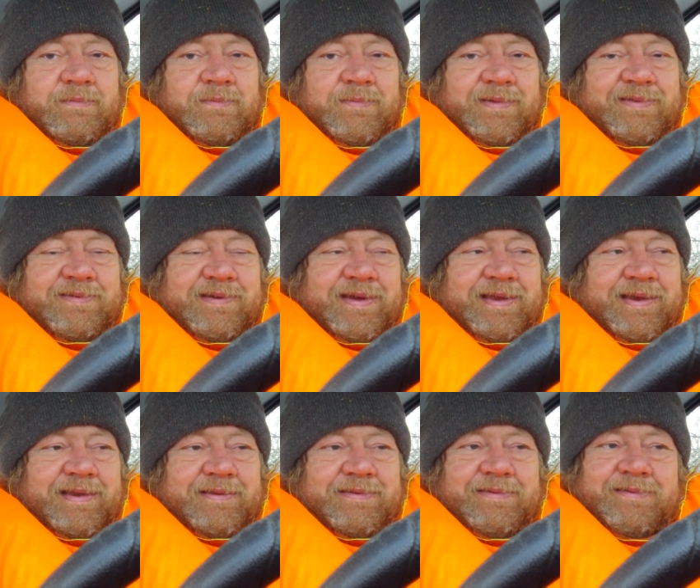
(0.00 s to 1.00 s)
When
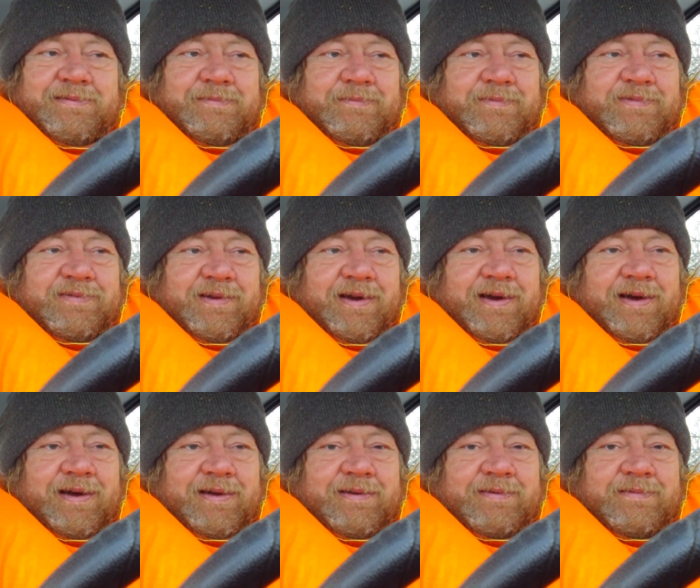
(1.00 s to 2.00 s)
CNN was
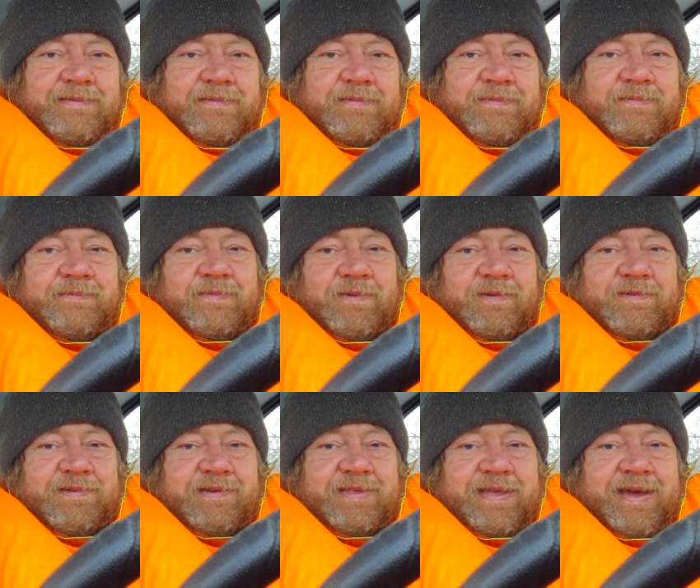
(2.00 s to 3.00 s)
caught
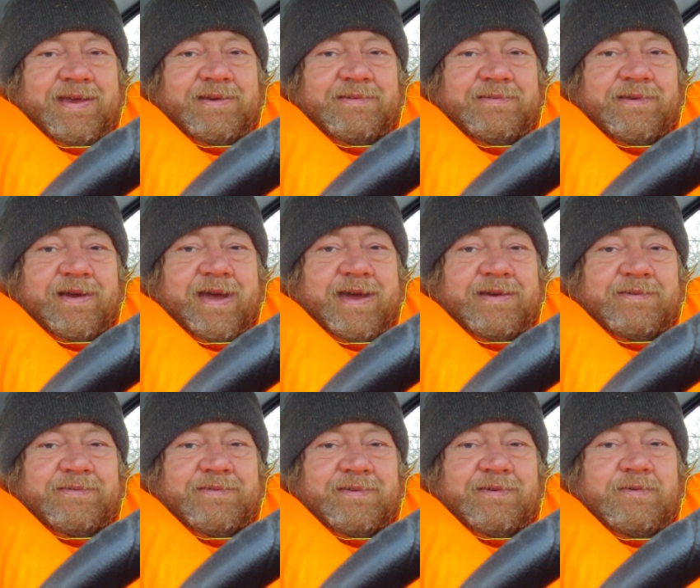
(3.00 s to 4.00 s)
forging the
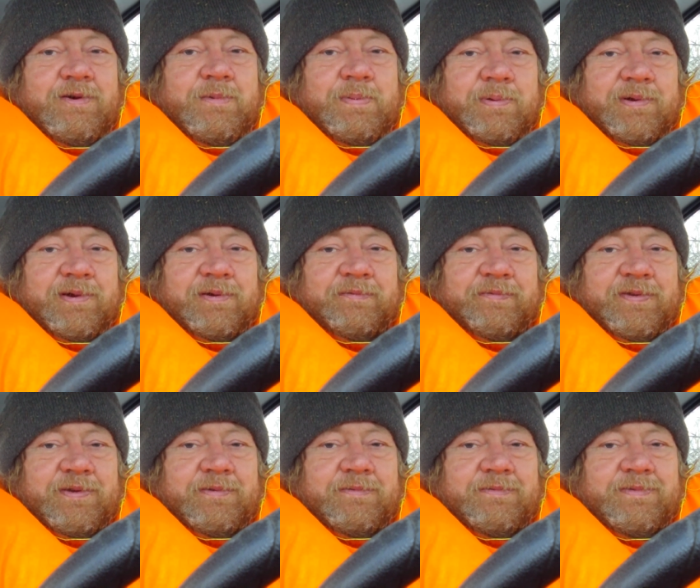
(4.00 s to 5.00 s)
Anderson Cooper
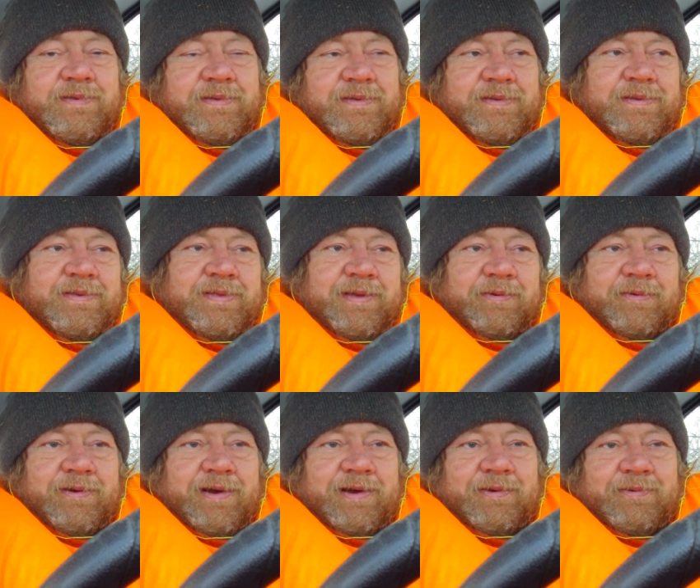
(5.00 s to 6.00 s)
interview, they were
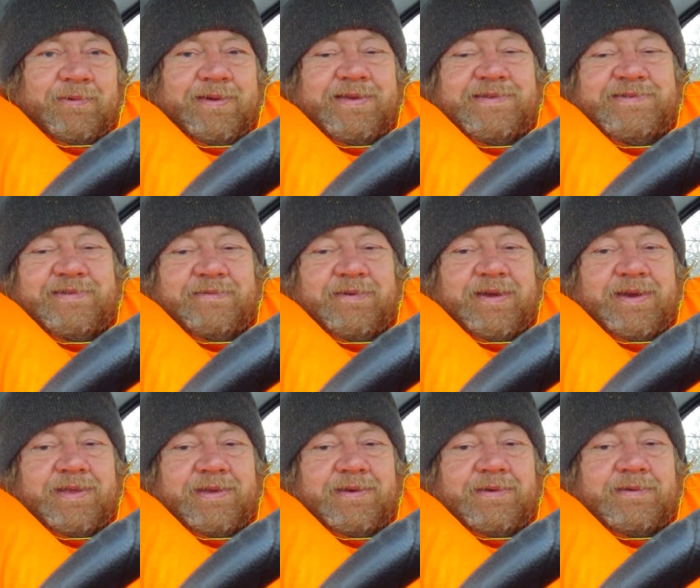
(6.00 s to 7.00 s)
caught green
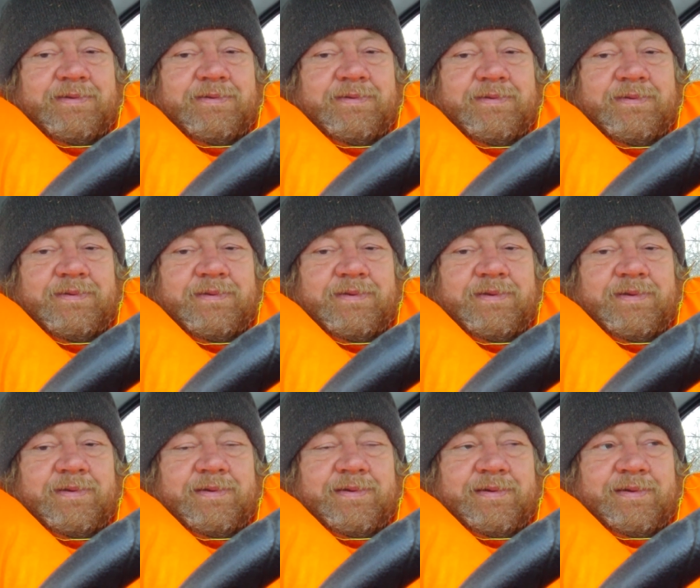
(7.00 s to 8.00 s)
screening it.
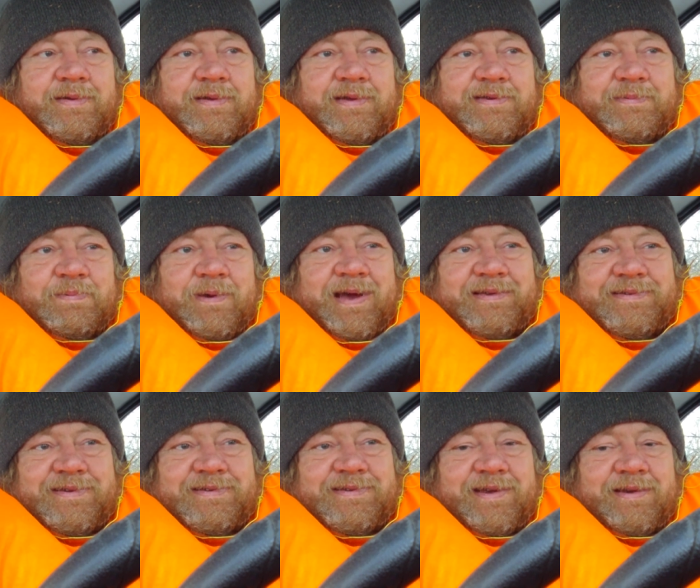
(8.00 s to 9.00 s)
It's a
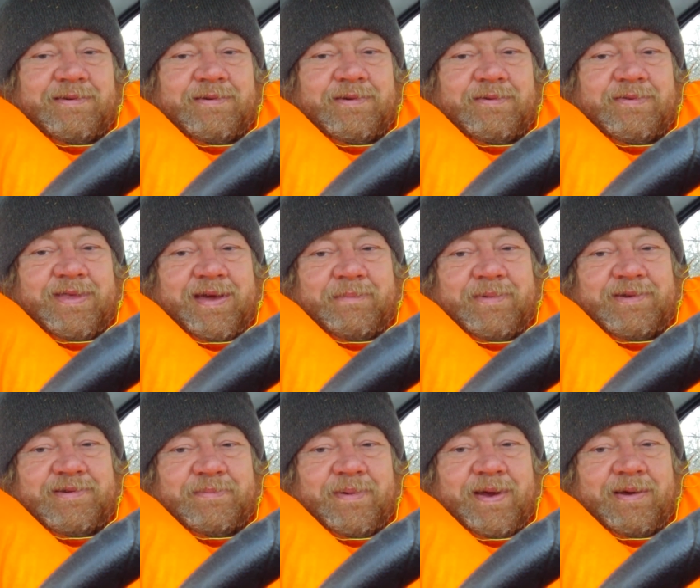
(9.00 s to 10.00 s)
process I don't know that
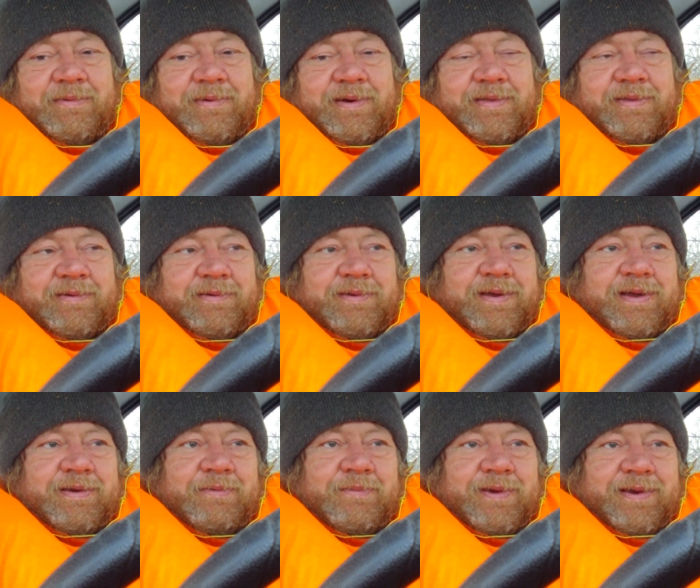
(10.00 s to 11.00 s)
much about, other than
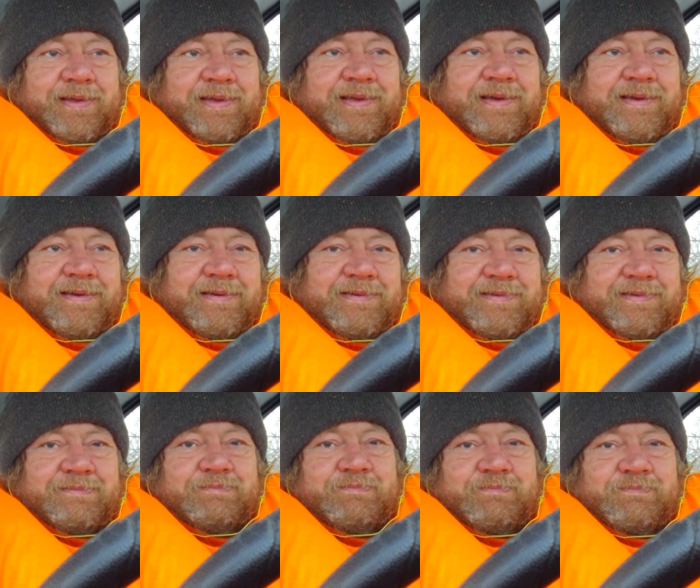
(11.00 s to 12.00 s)
I know what it is. You